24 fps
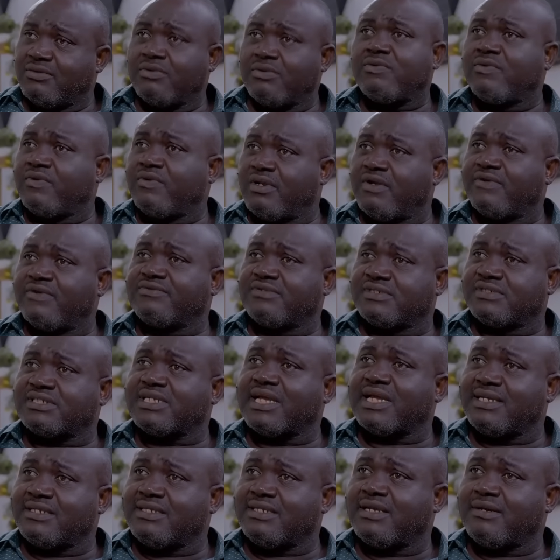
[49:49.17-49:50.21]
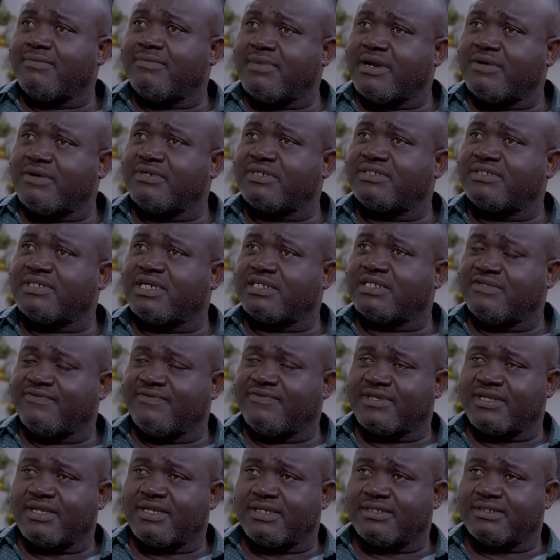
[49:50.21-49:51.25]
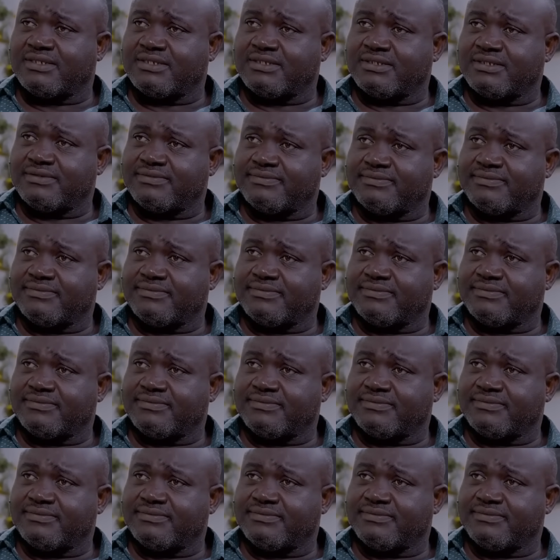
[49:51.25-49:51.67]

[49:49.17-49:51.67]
we would love to sign their marriage certificate.